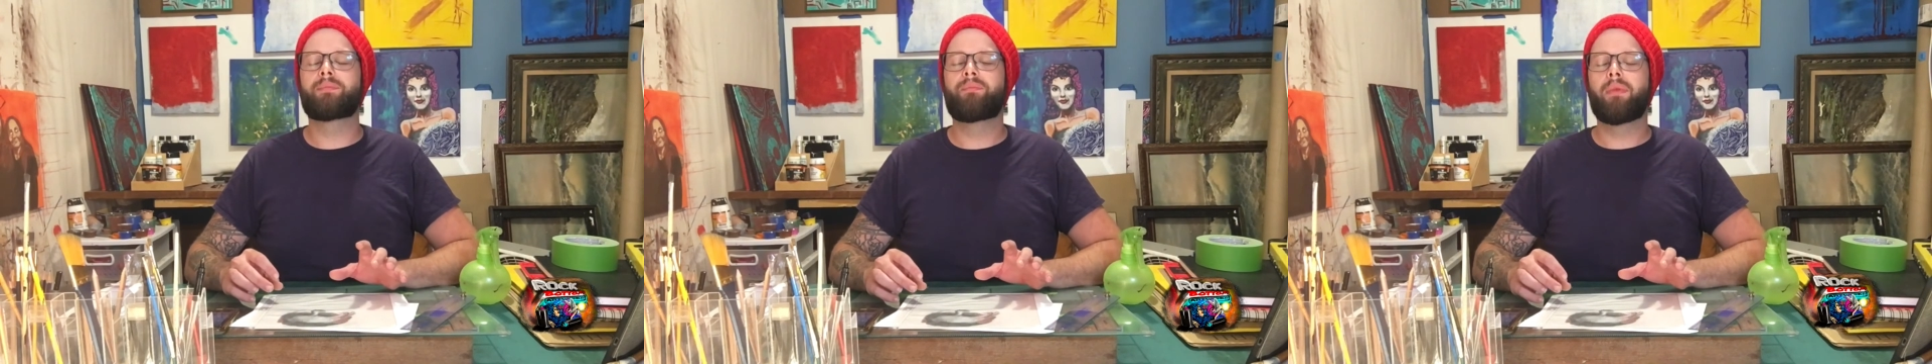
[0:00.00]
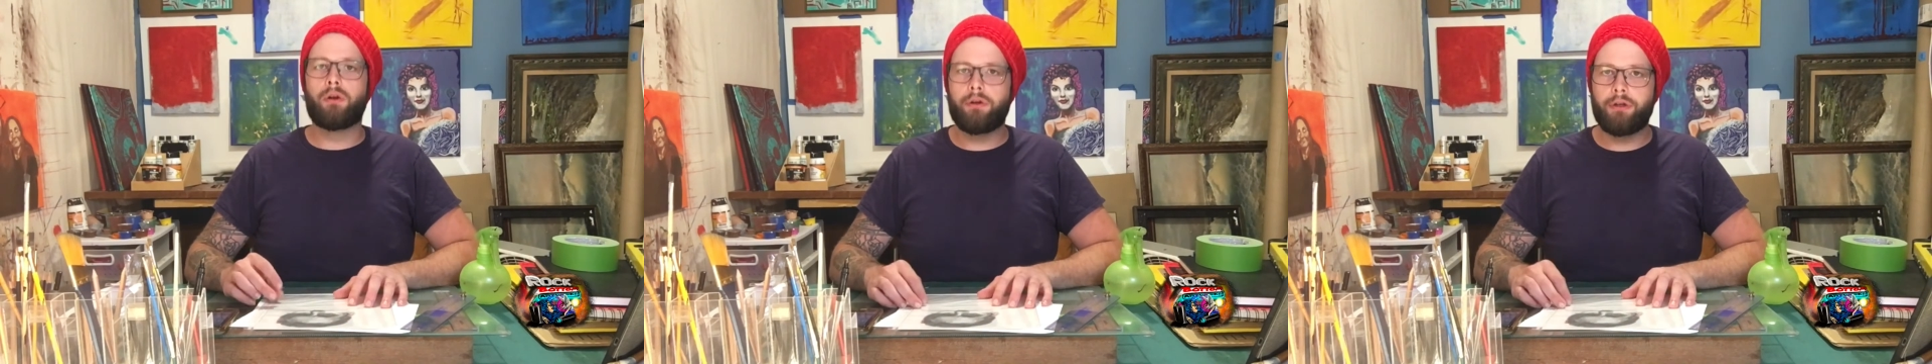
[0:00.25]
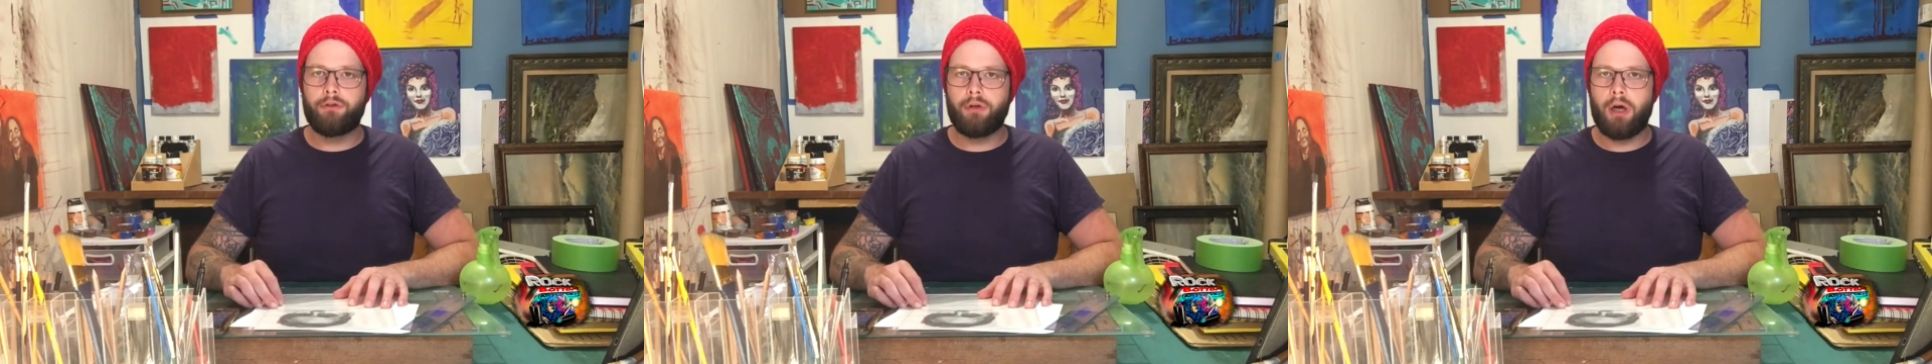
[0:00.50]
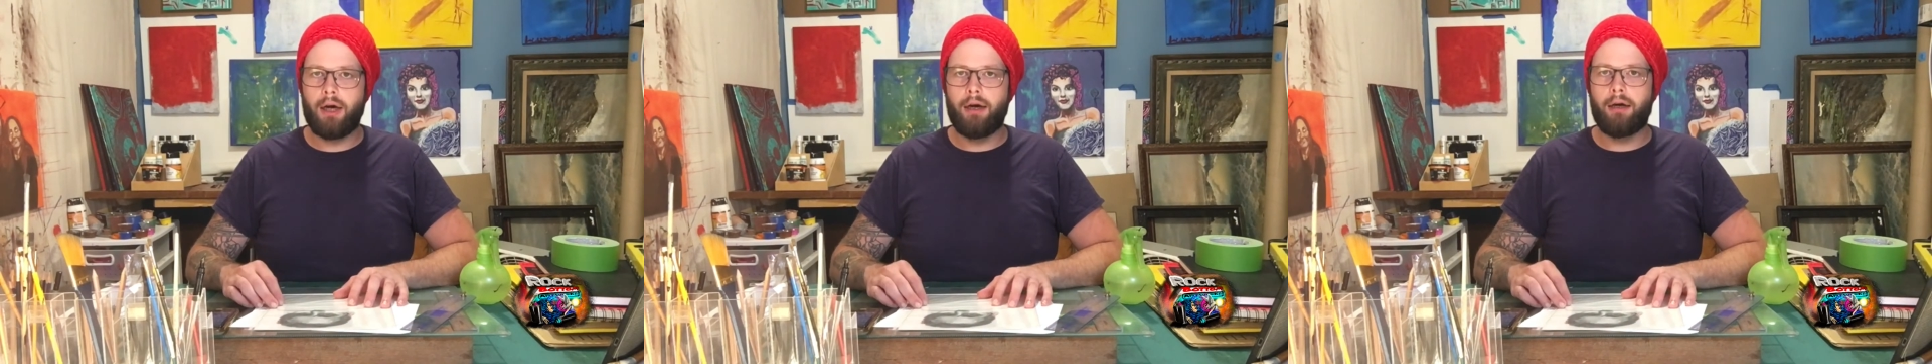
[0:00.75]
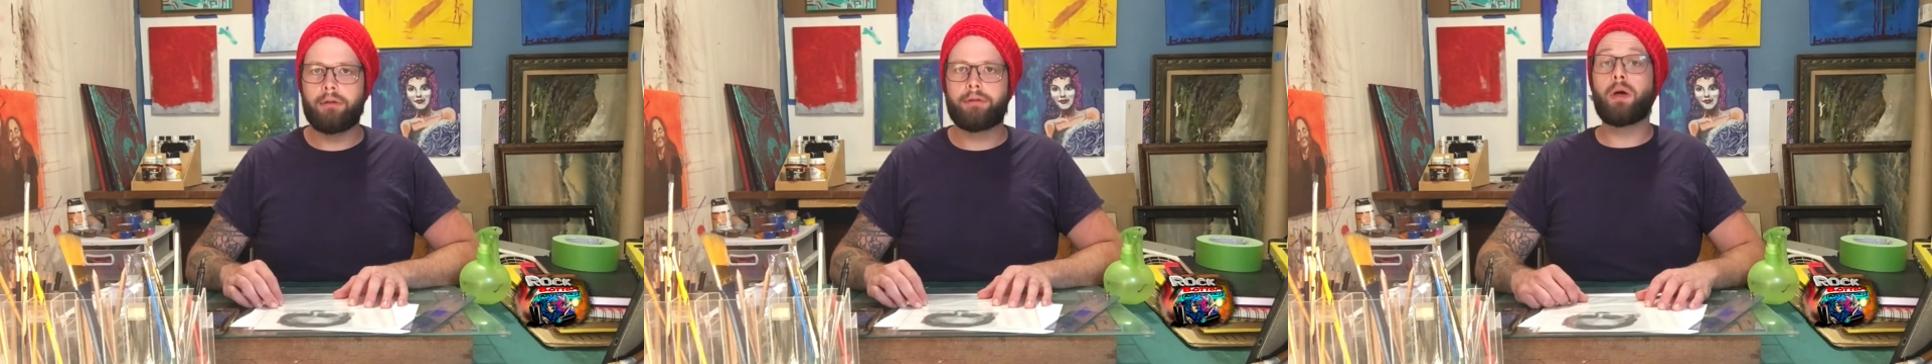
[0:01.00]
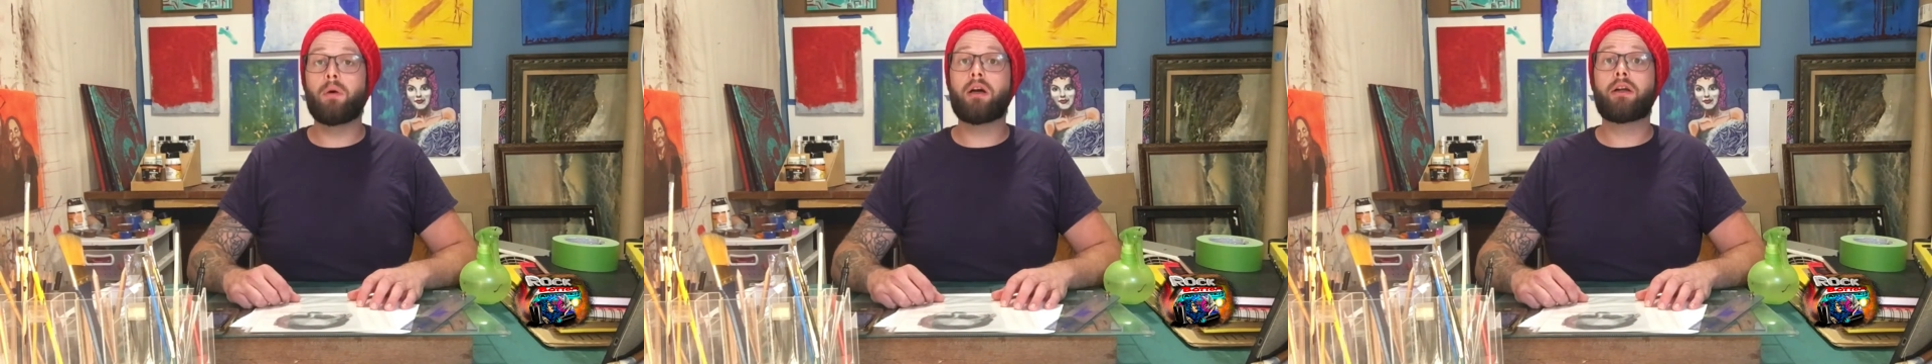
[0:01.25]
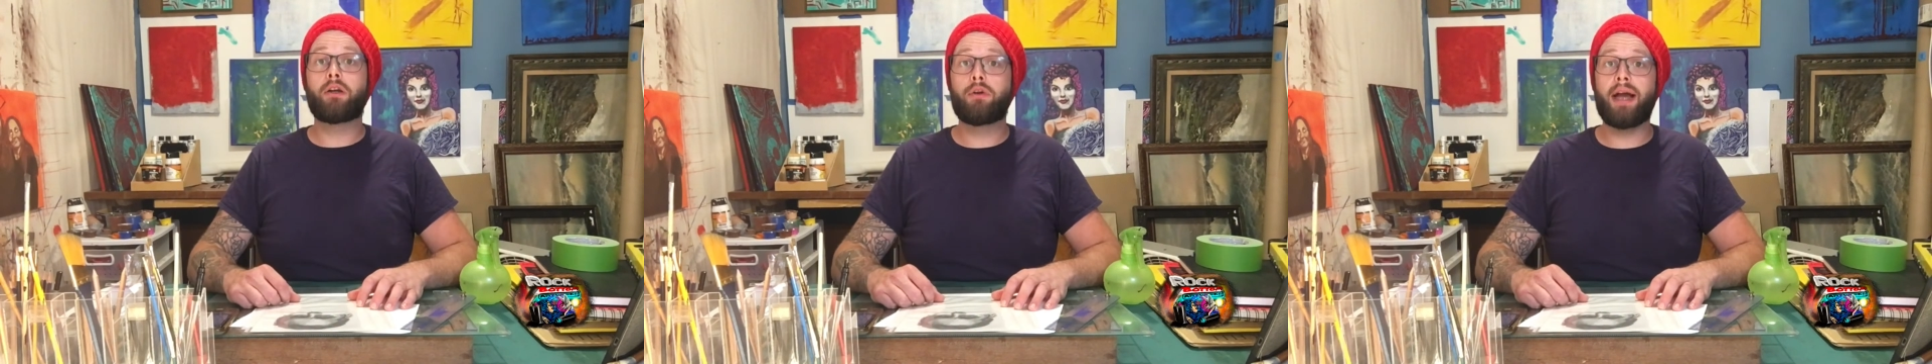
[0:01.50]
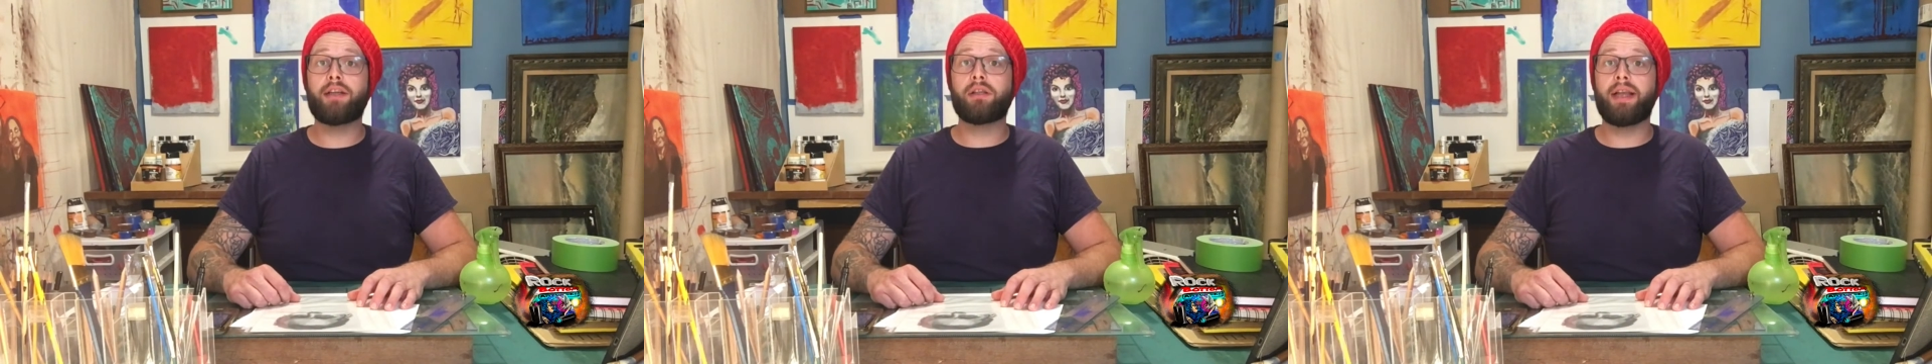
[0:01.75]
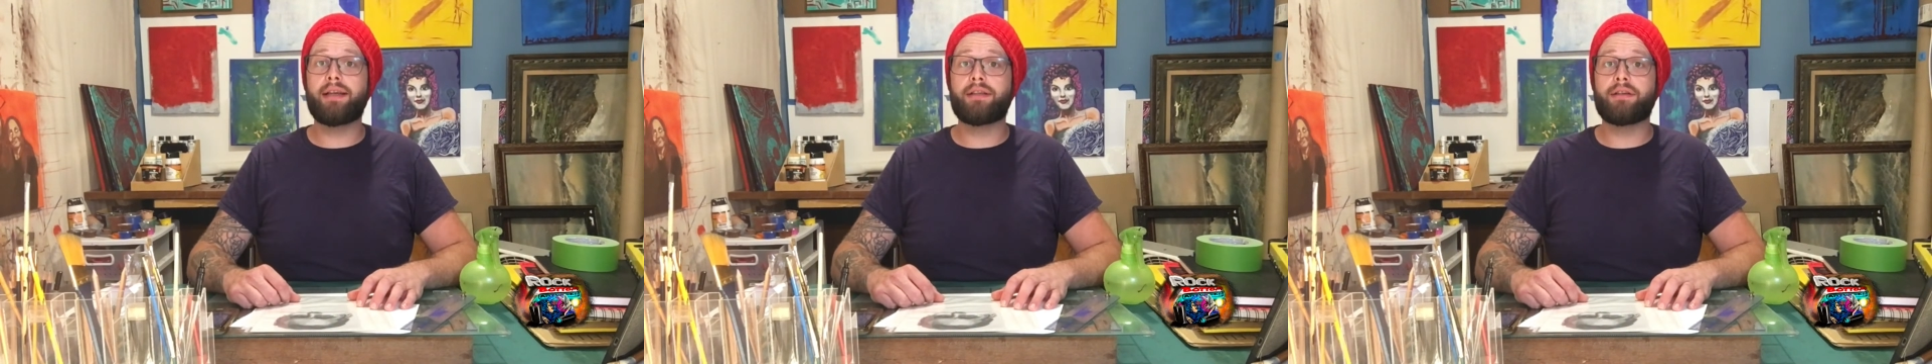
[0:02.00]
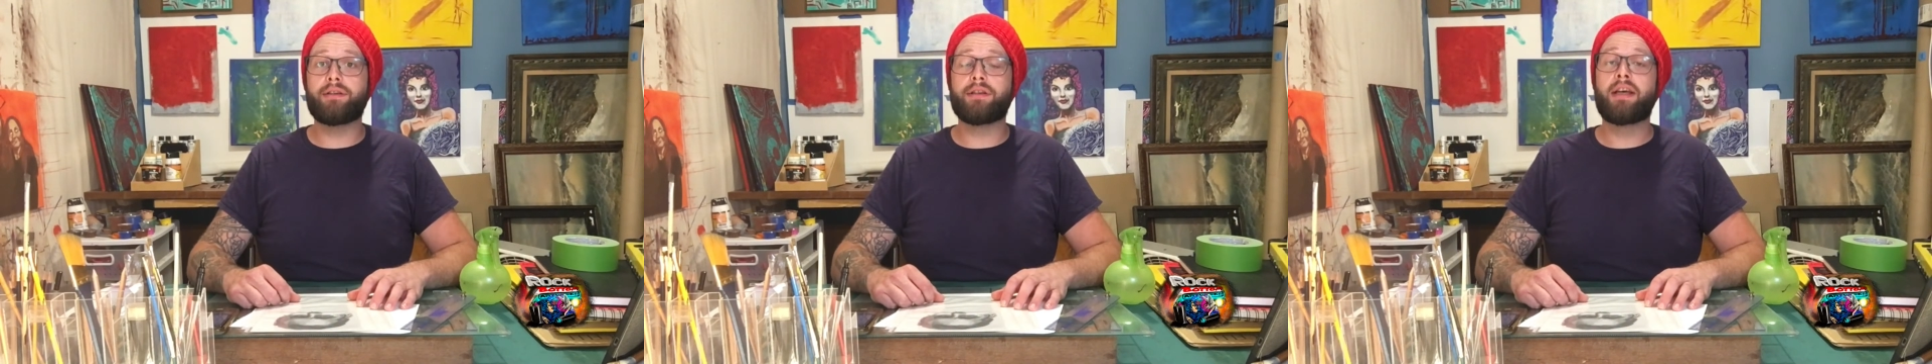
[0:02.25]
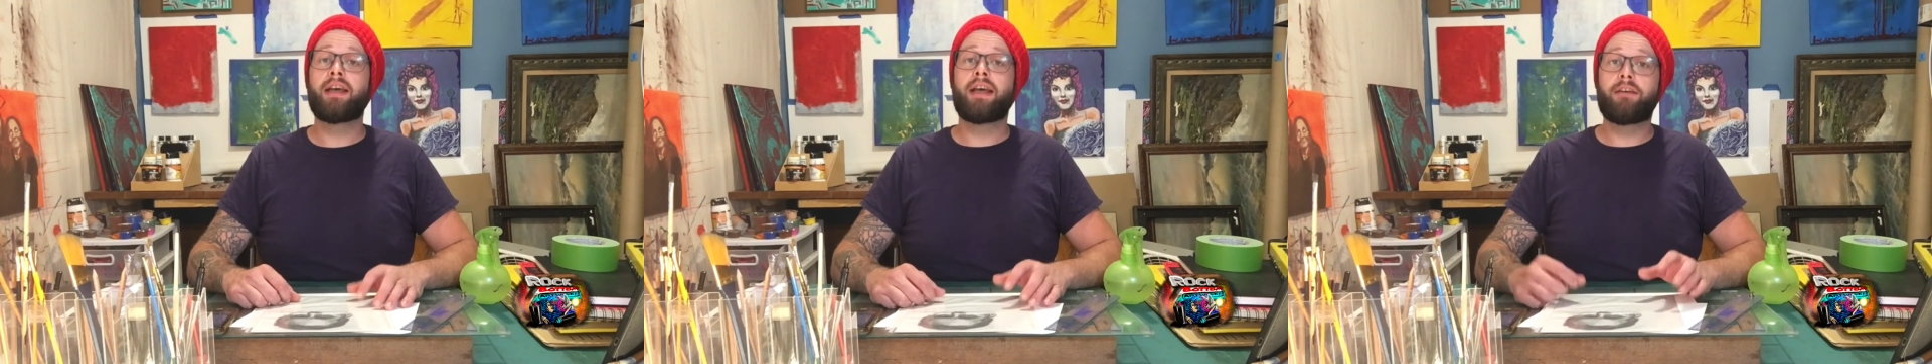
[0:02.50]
Learn to draw. Anyway, well, congratulations.